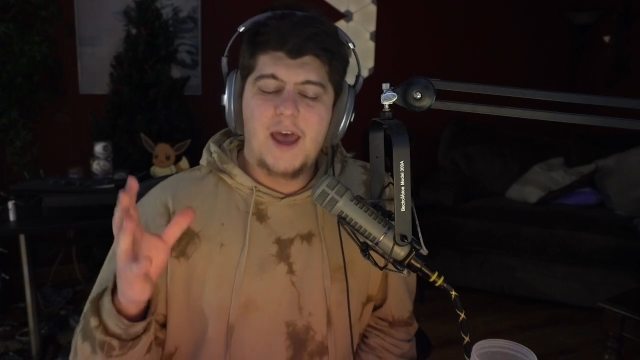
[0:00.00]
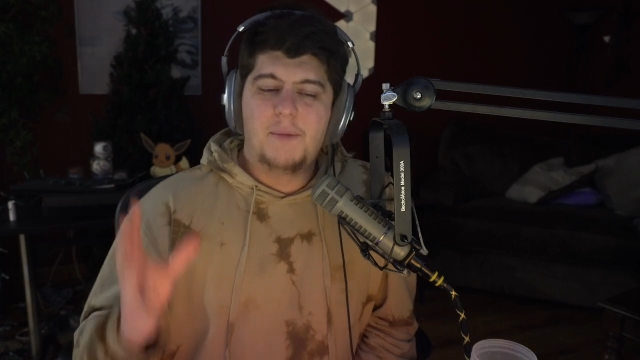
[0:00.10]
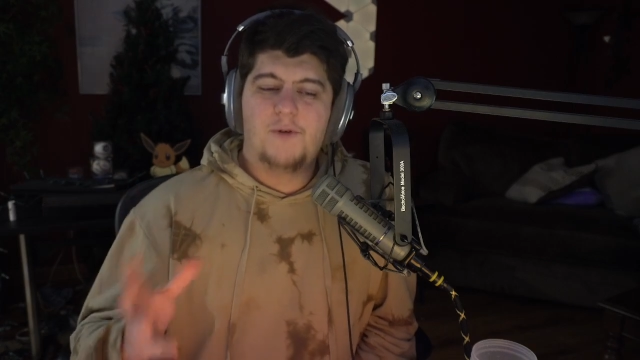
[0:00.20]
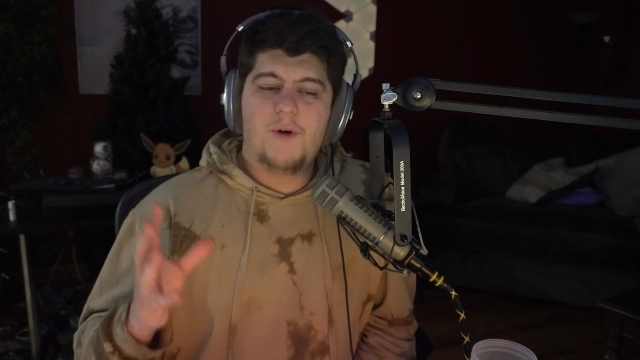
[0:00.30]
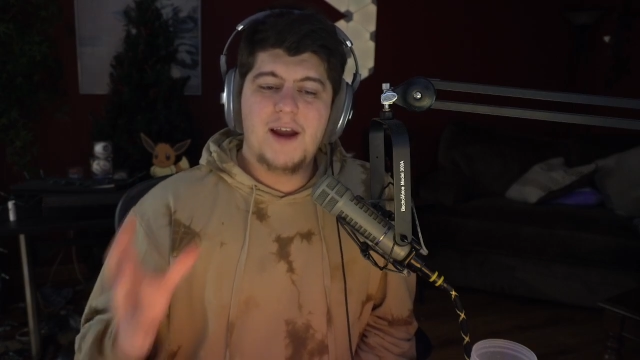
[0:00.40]

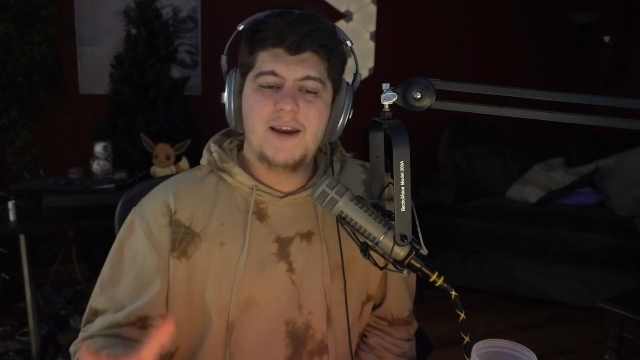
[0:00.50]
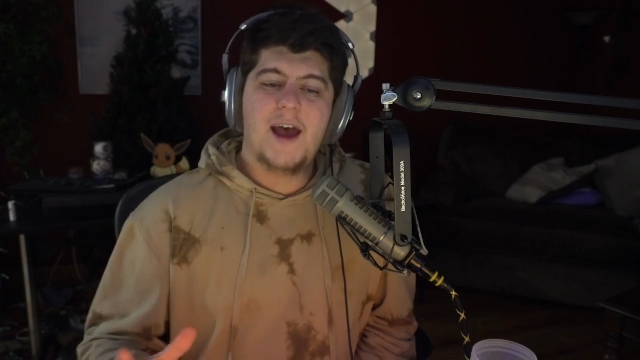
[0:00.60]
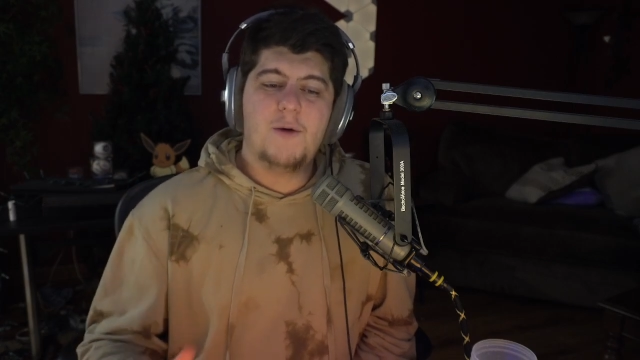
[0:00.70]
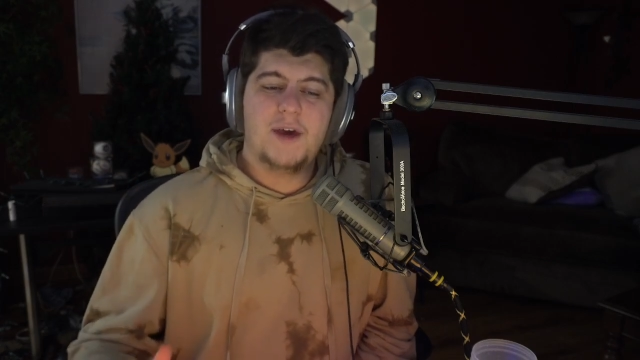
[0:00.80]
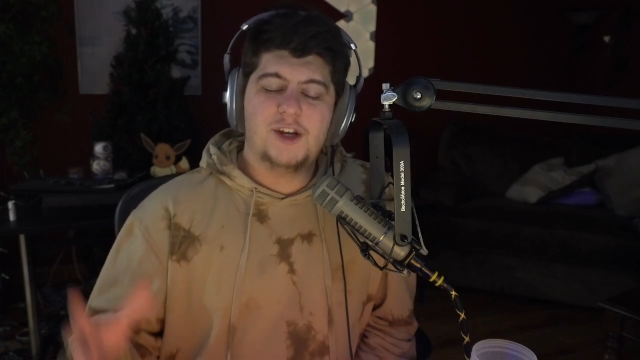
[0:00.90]
But right
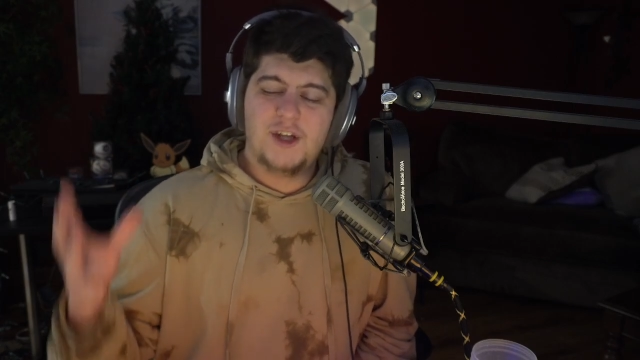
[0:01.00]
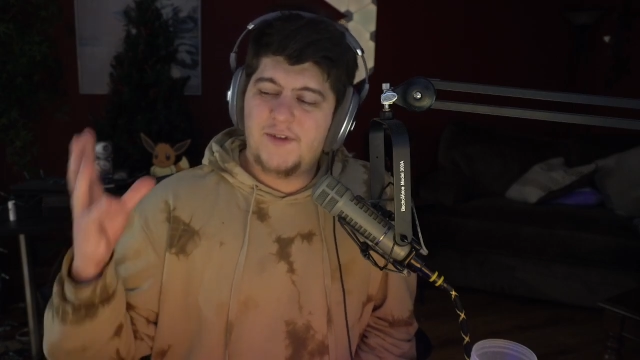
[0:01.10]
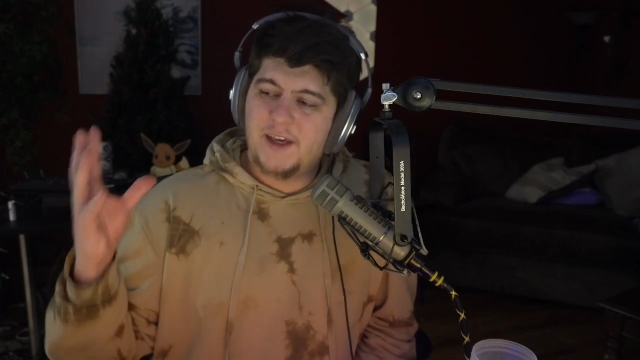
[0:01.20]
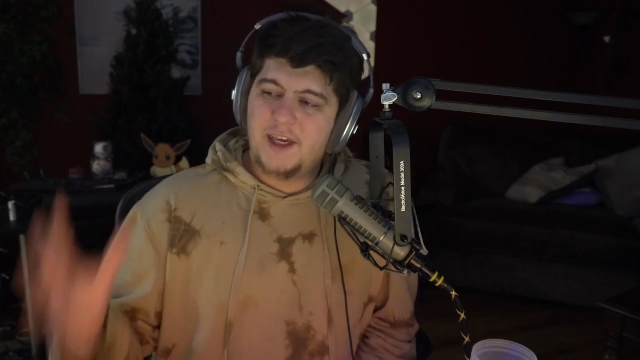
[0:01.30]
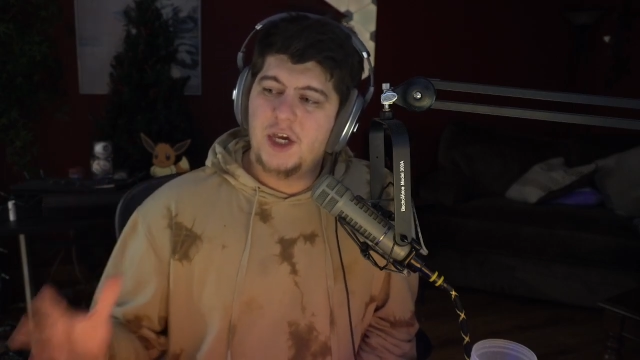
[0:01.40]
now, we actually
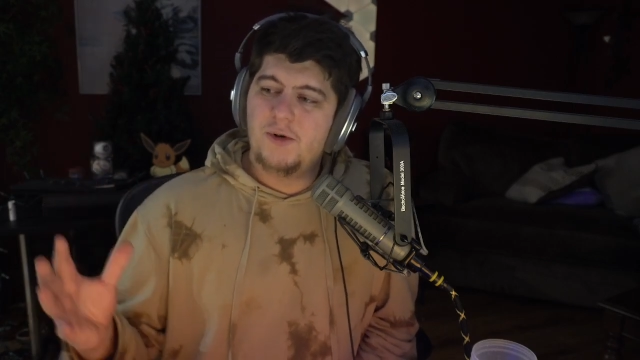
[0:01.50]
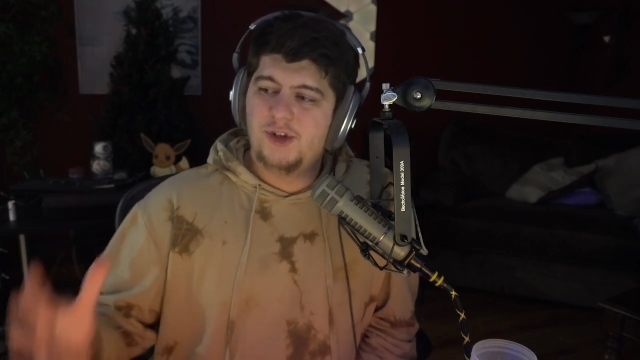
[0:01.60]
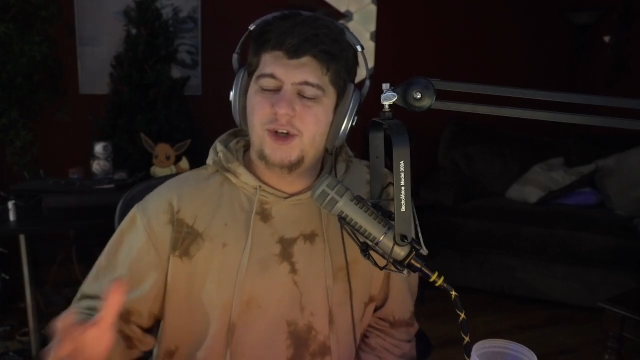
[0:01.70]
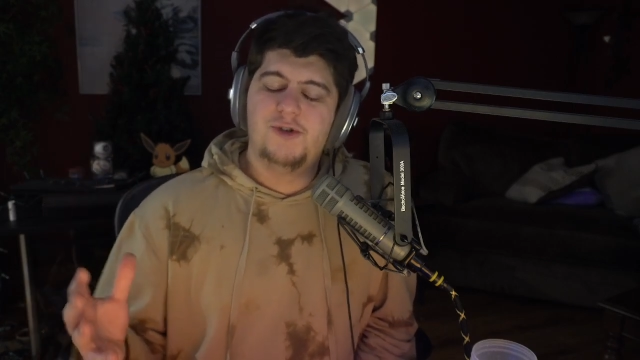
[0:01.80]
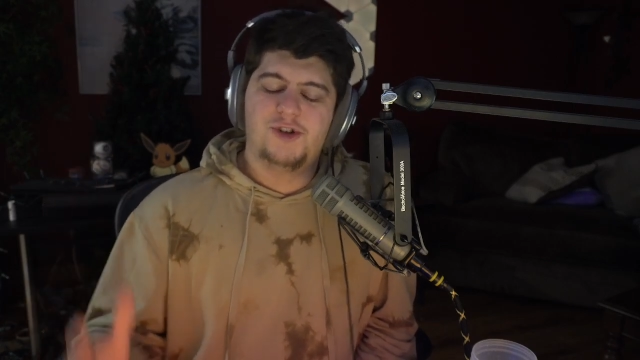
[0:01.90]
have a huge,
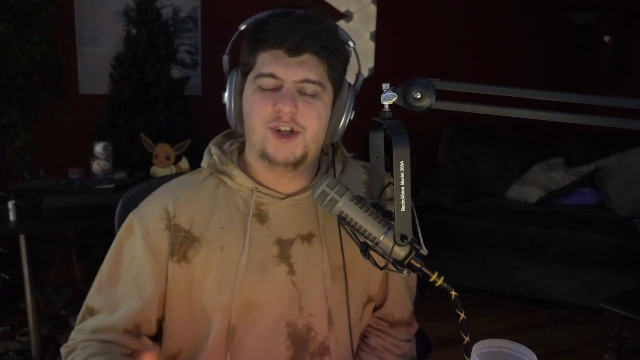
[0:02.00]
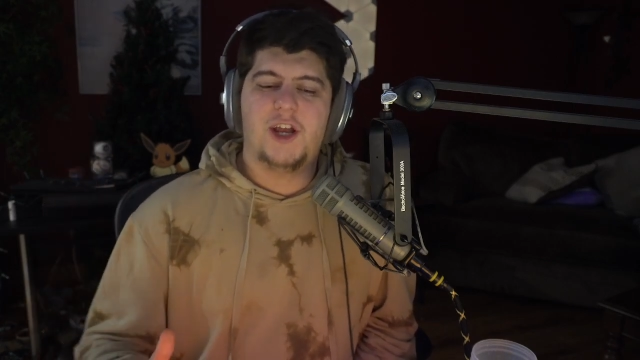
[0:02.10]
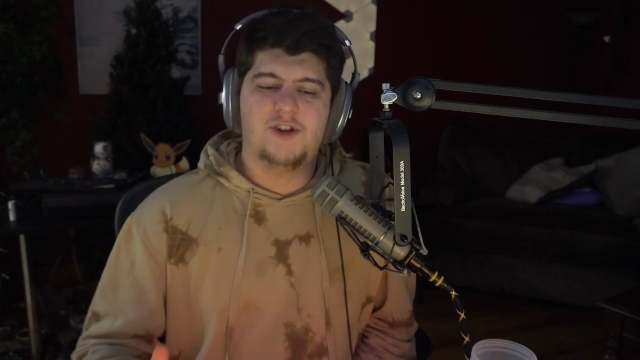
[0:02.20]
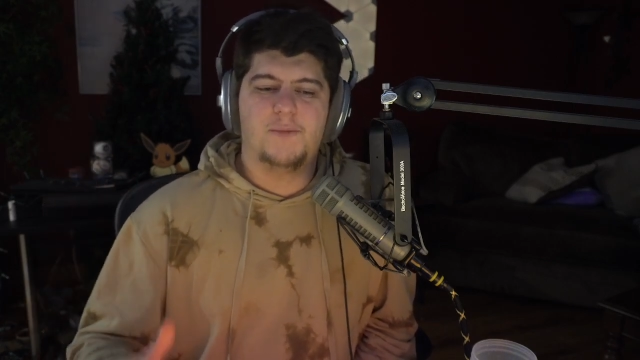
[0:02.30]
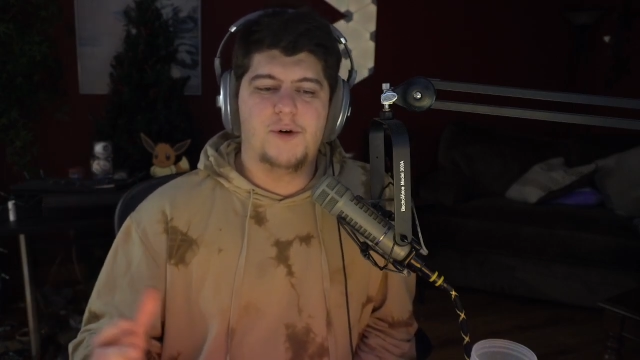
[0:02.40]
huge
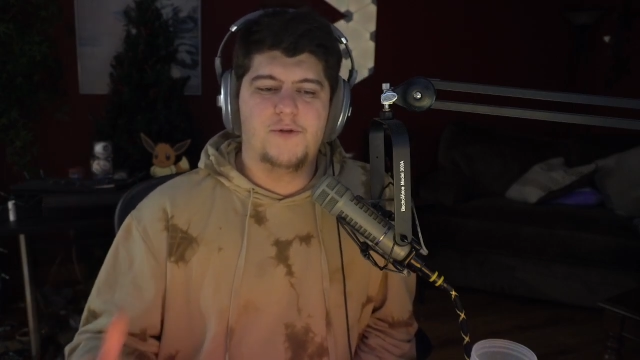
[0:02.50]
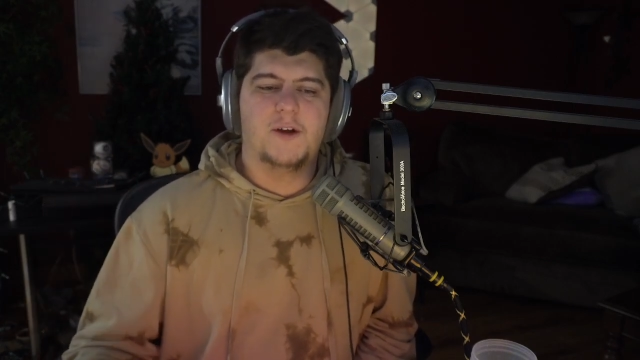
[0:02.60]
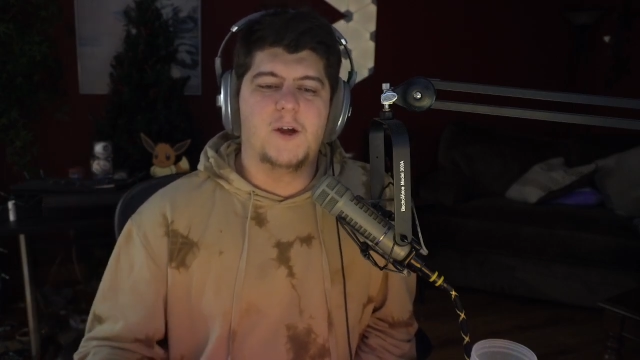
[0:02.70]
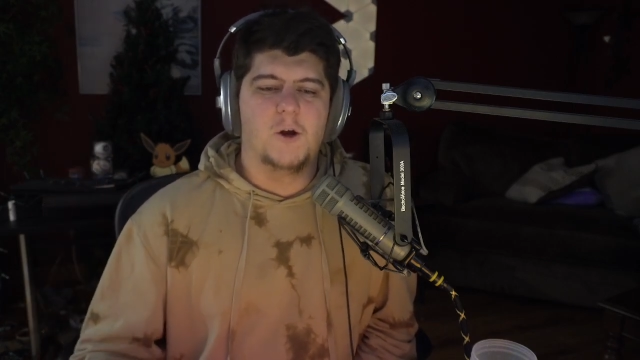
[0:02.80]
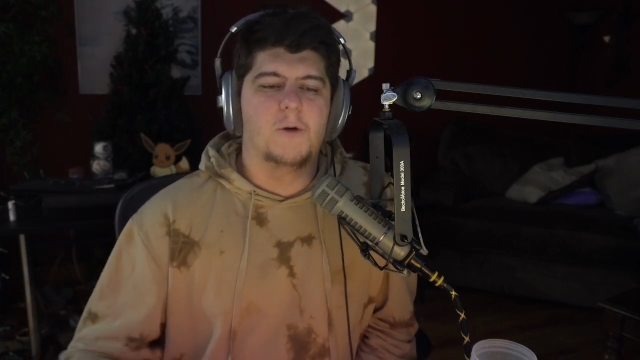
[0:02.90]
change up over
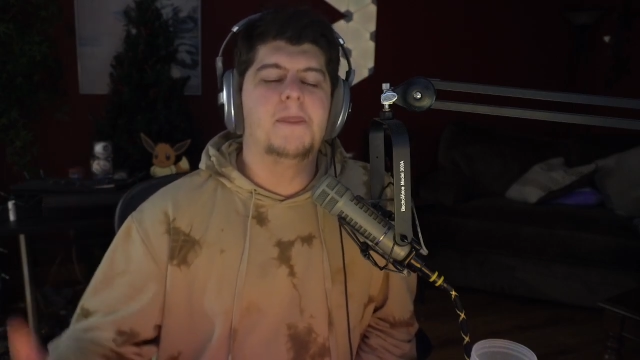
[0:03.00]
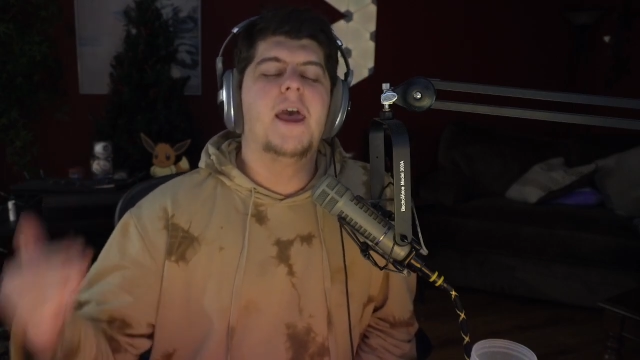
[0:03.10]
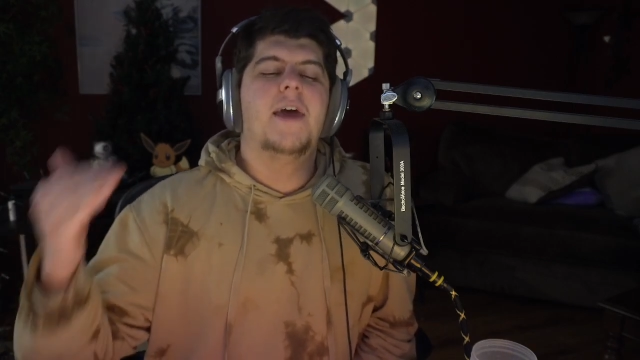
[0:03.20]
here